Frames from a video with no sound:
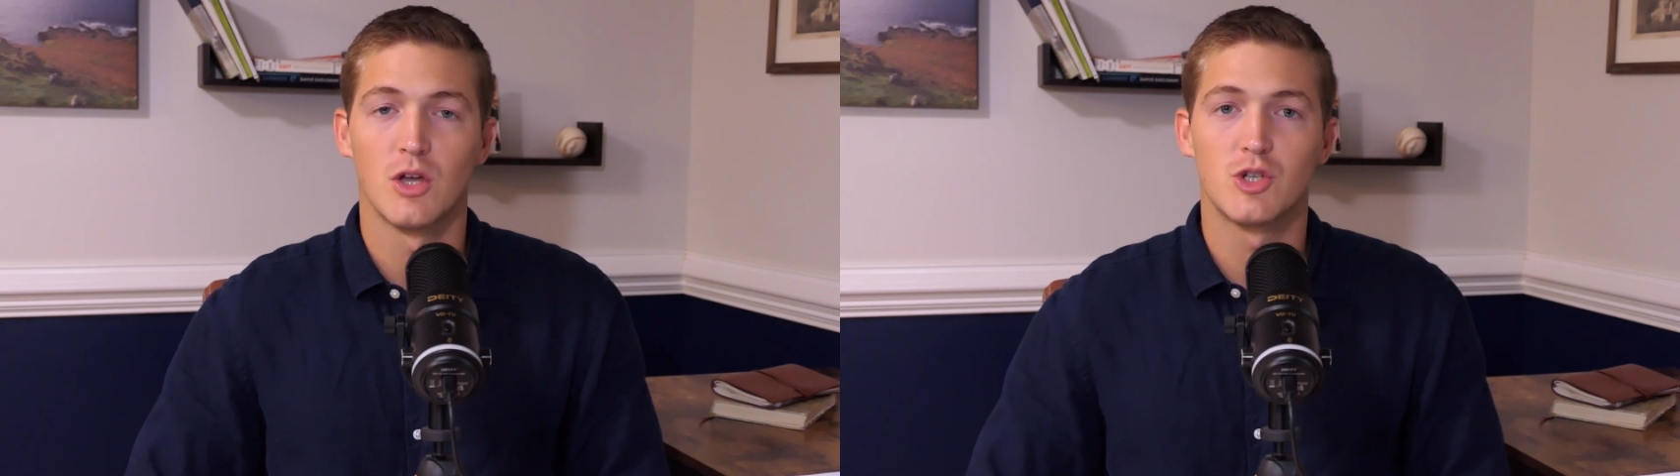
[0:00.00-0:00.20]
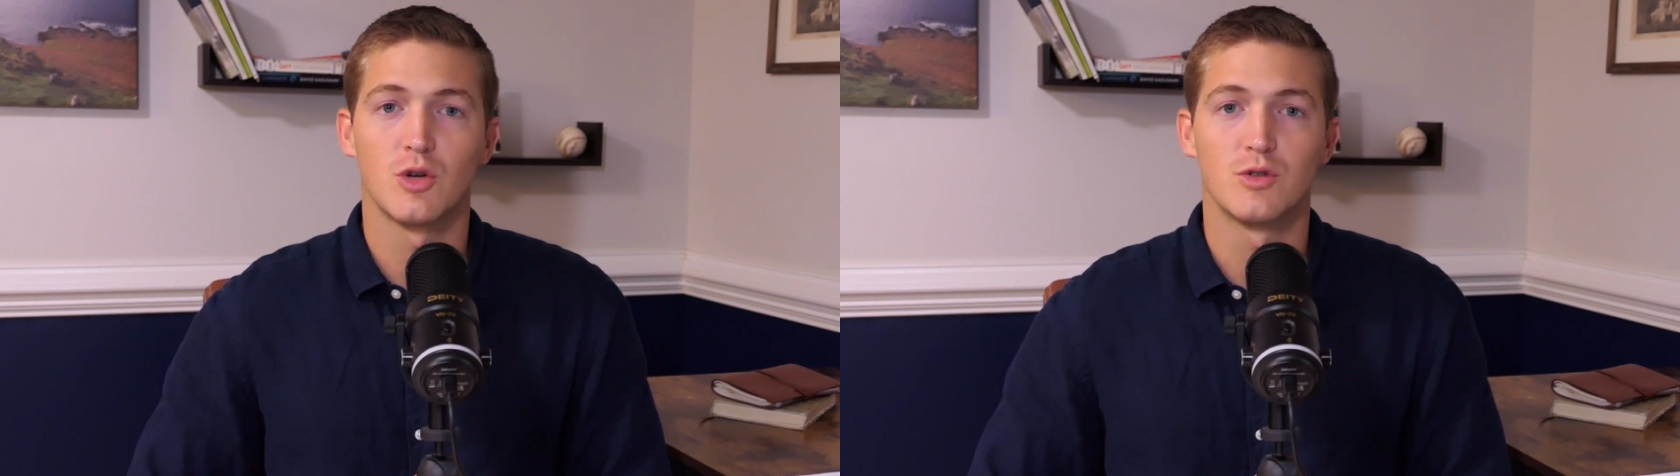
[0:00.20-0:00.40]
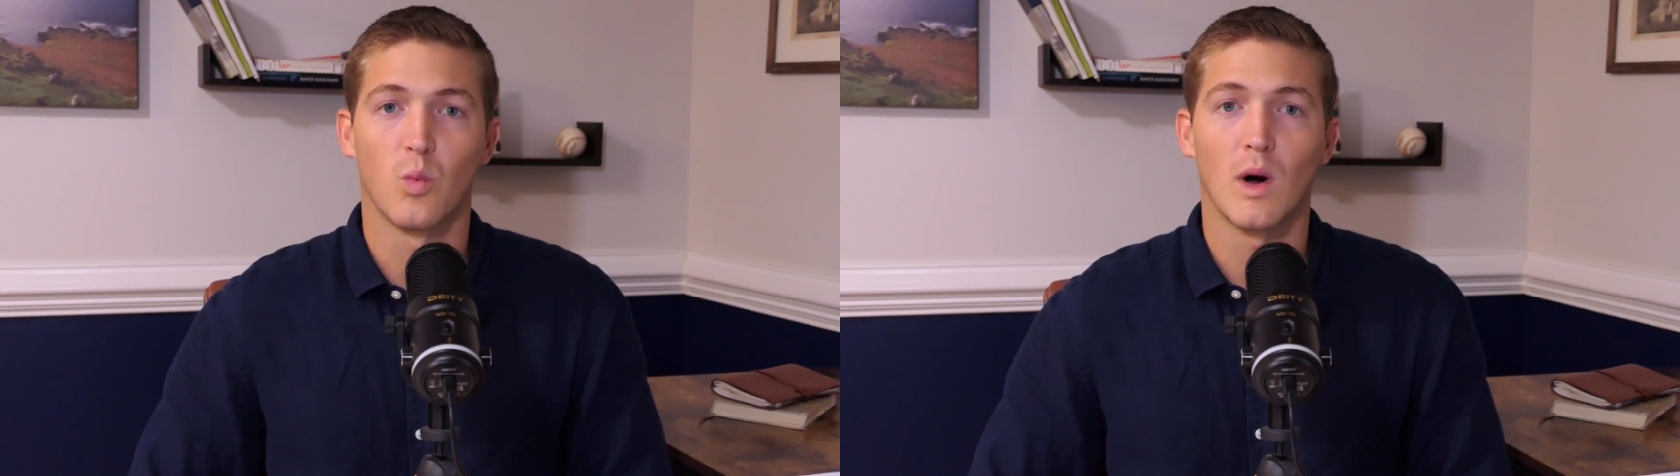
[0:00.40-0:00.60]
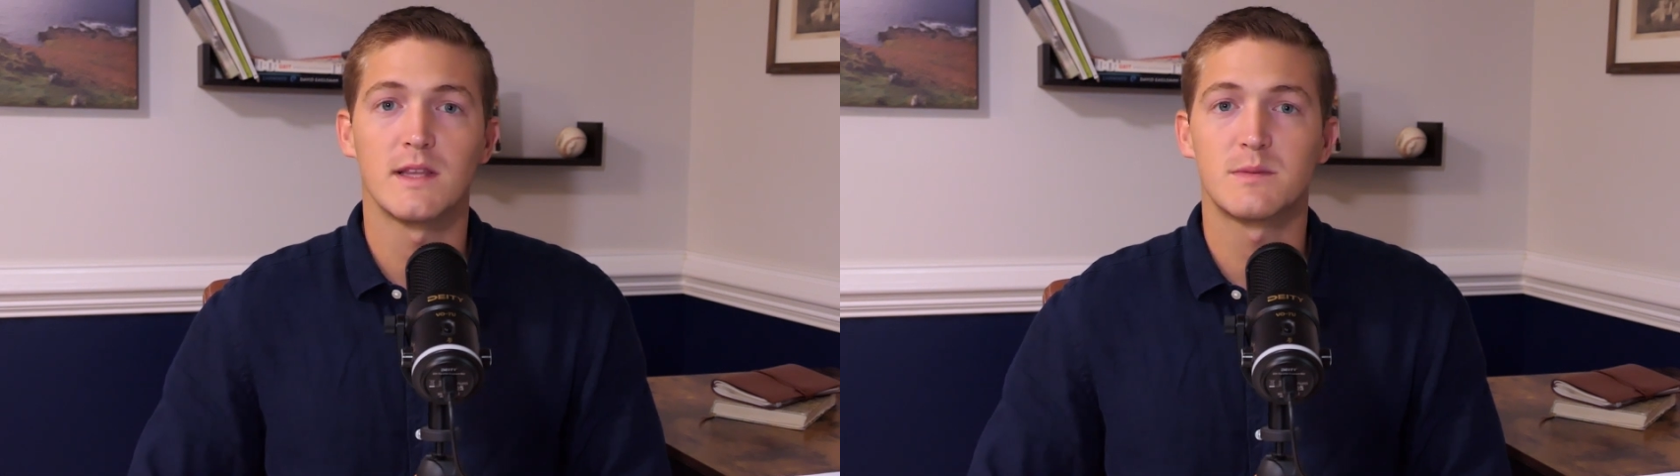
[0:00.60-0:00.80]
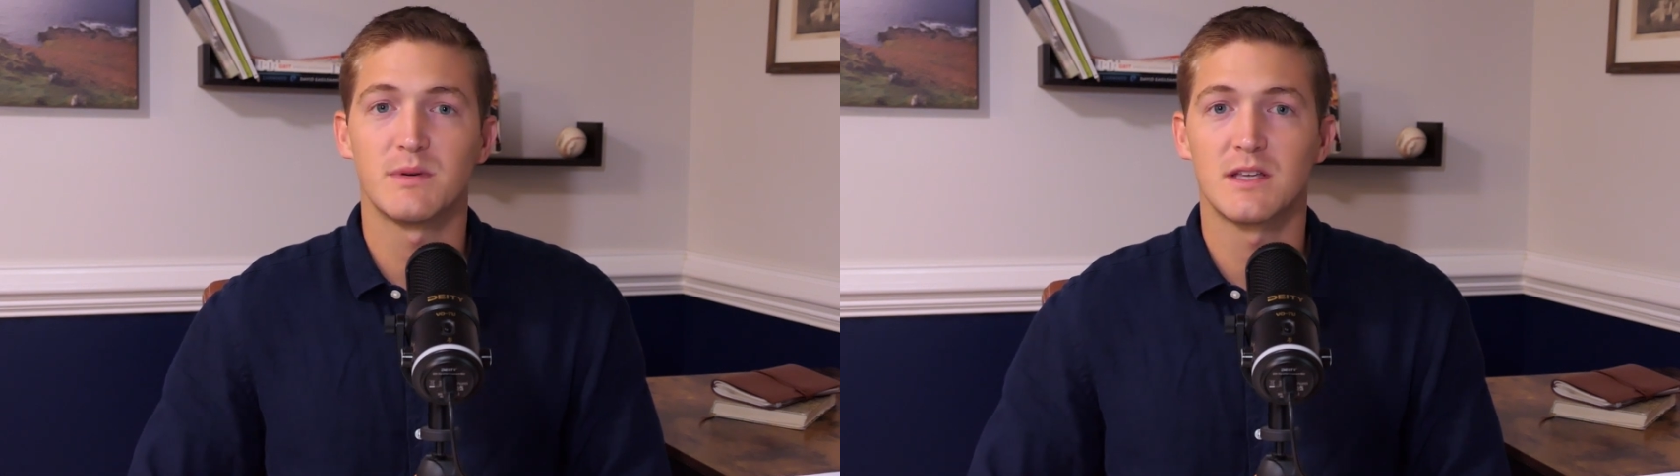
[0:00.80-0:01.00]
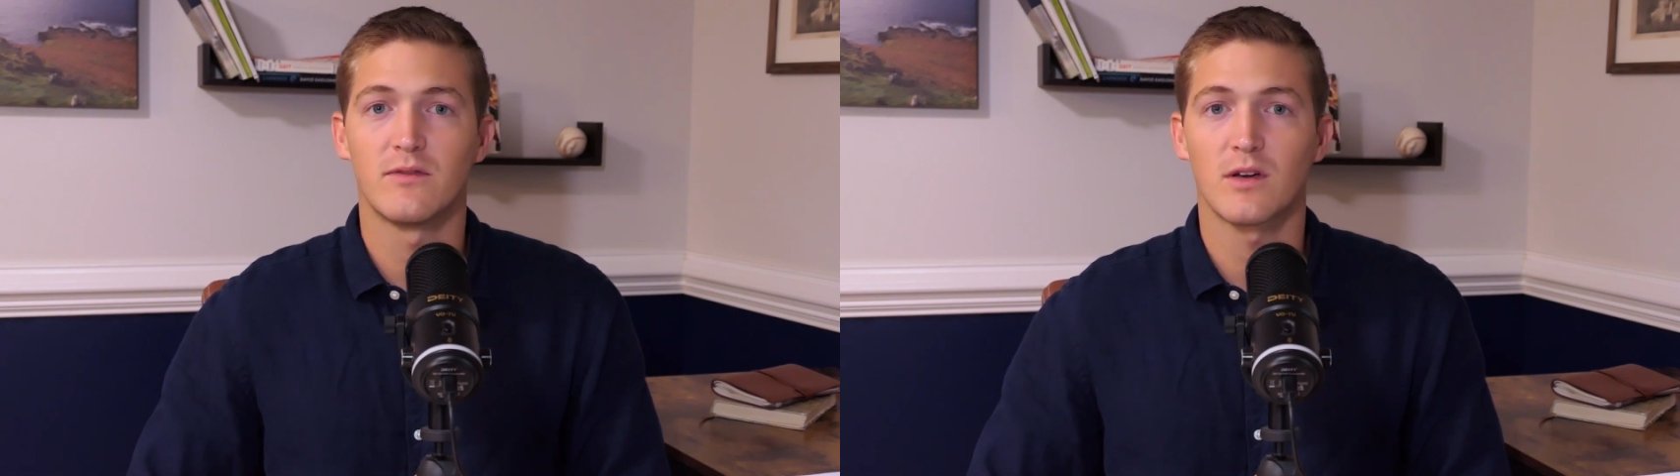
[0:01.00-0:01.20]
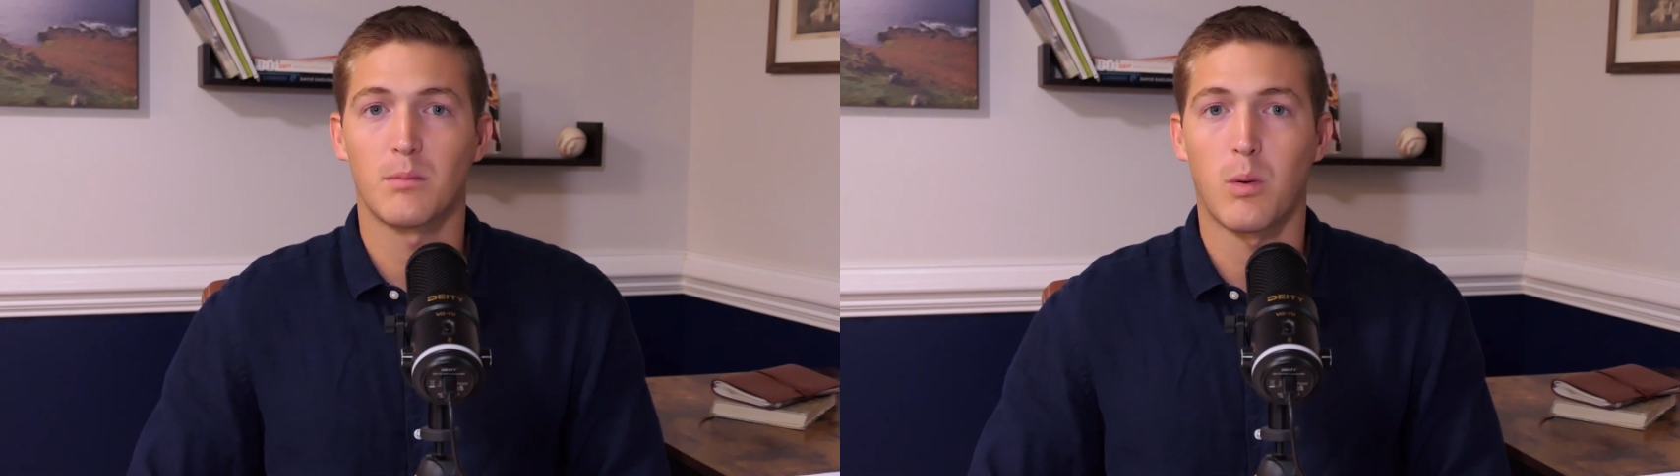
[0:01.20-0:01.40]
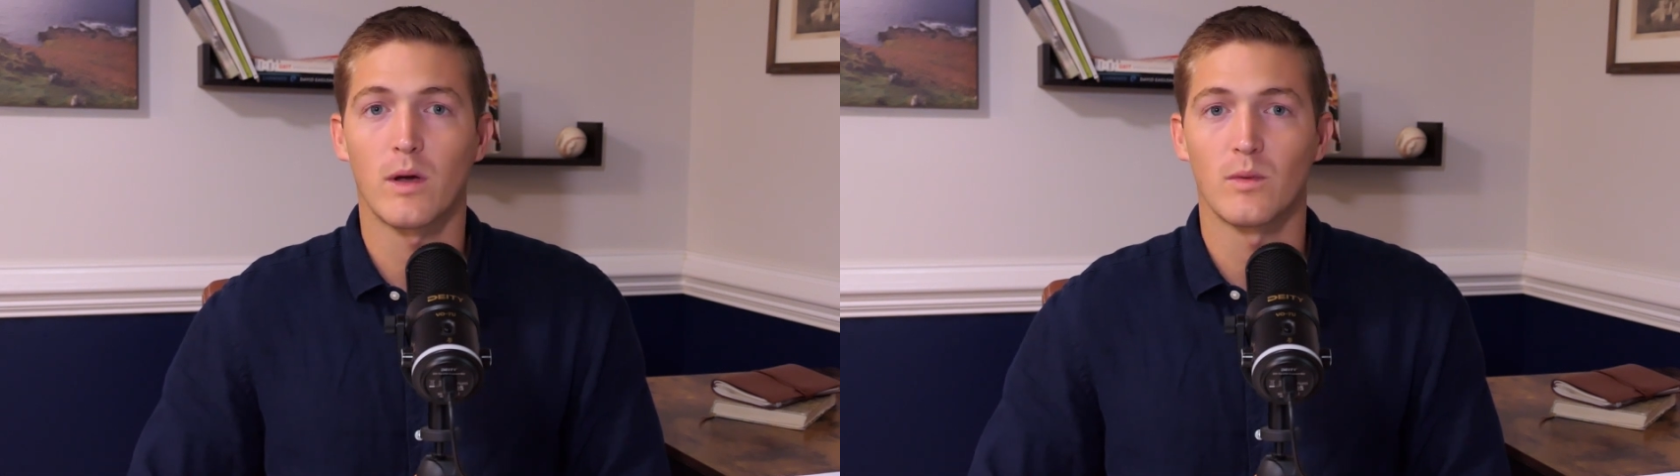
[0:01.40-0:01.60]
choose one specific
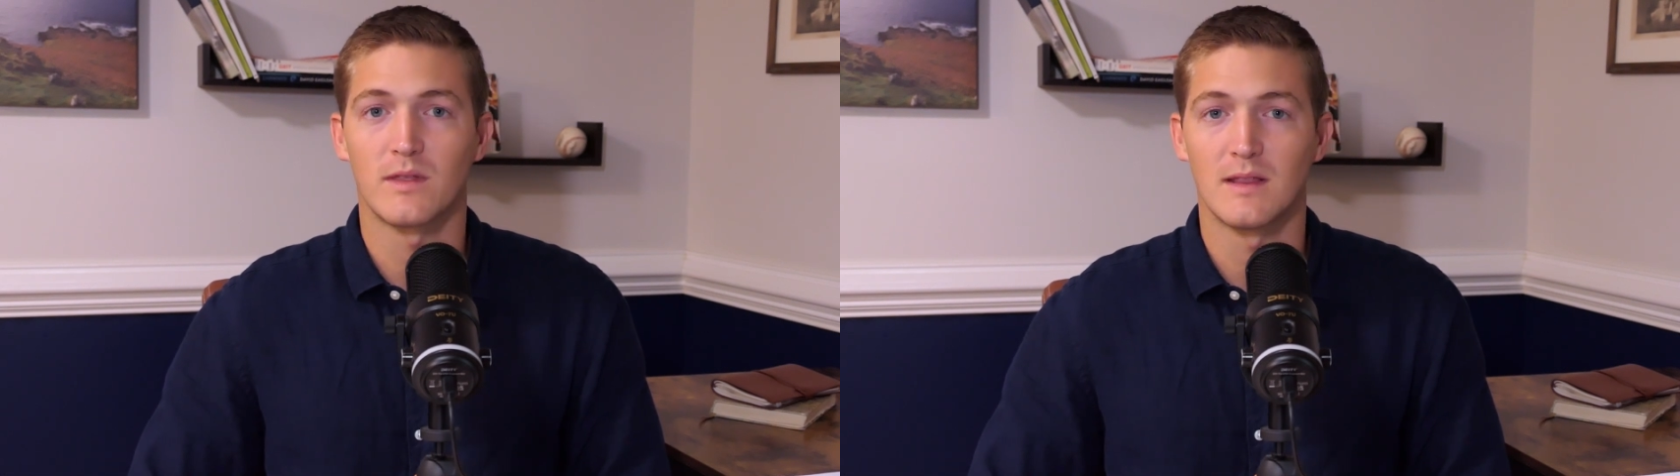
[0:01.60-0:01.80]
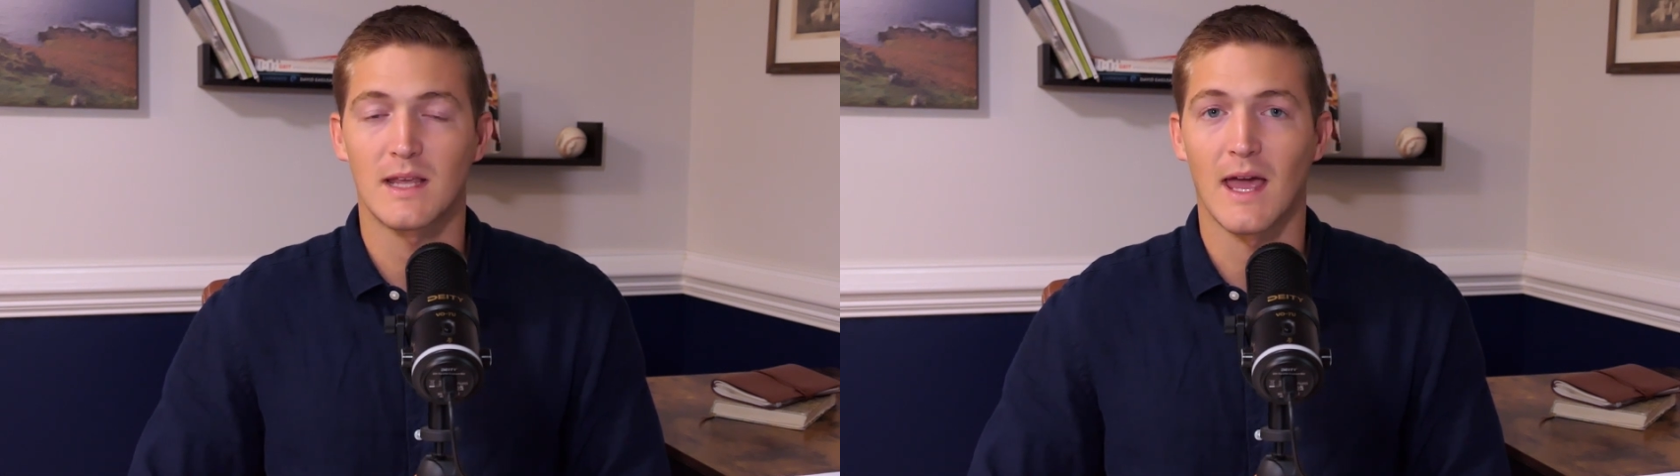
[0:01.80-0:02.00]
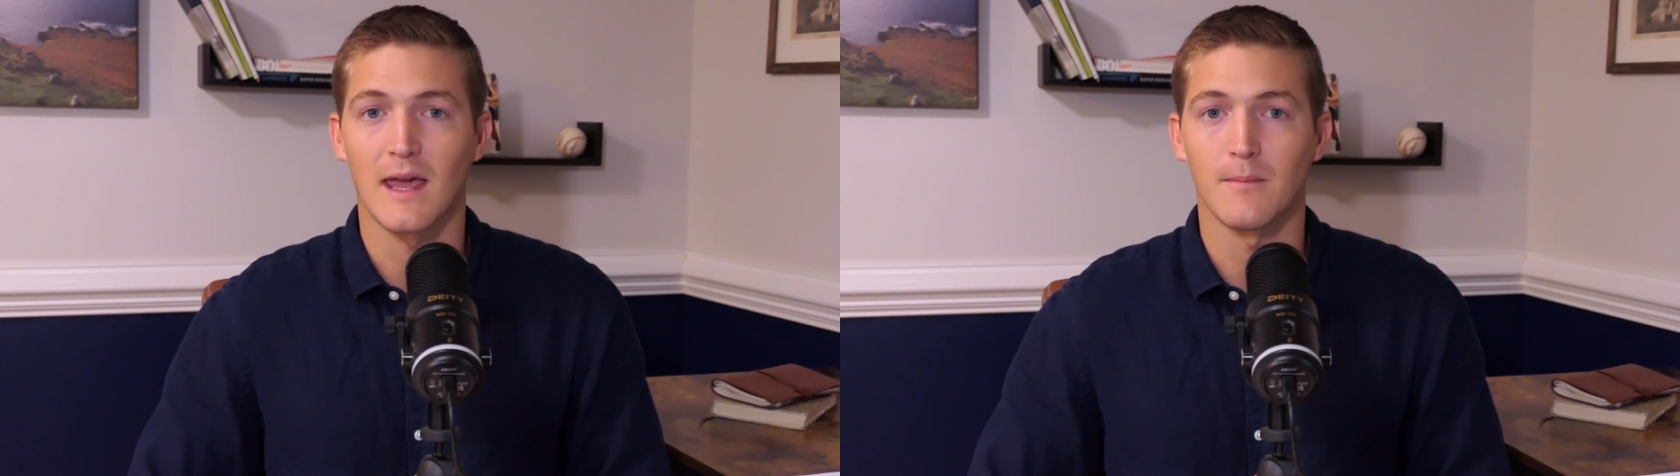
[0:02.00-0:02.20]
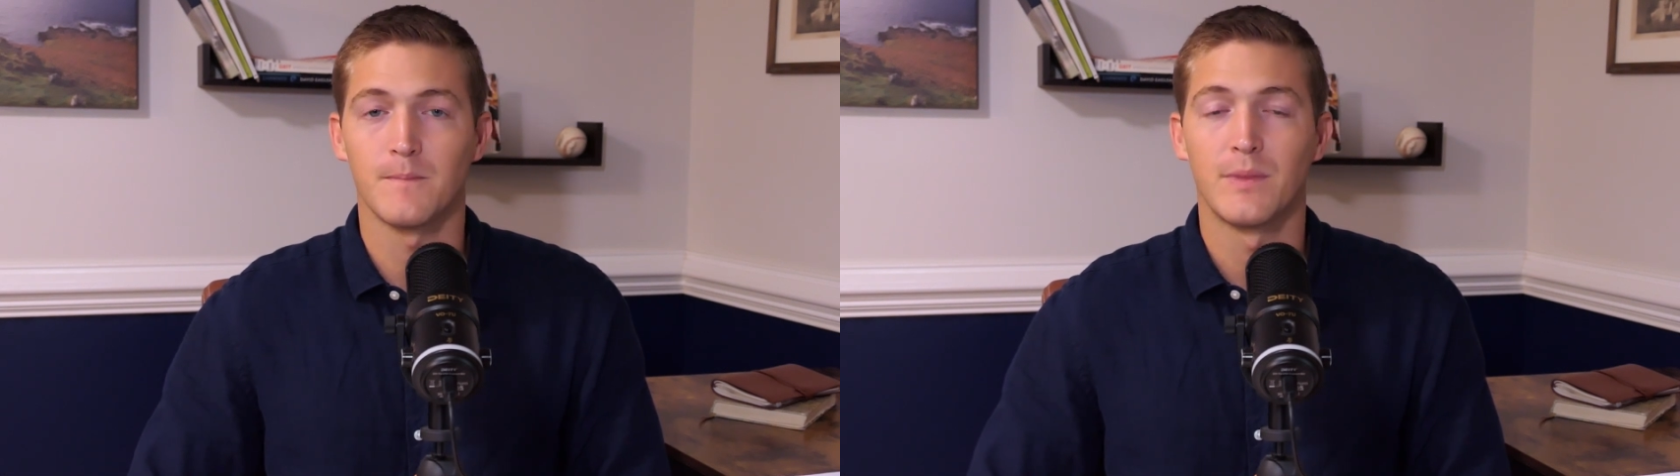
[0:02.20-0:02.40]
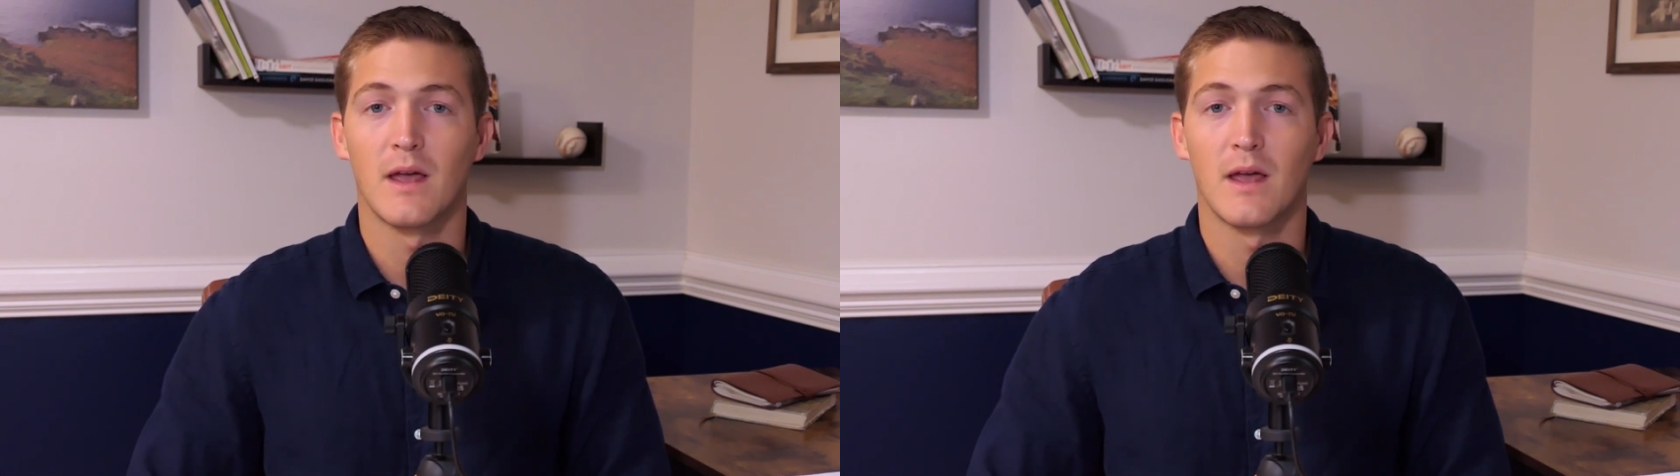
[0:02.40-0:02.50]
point within the game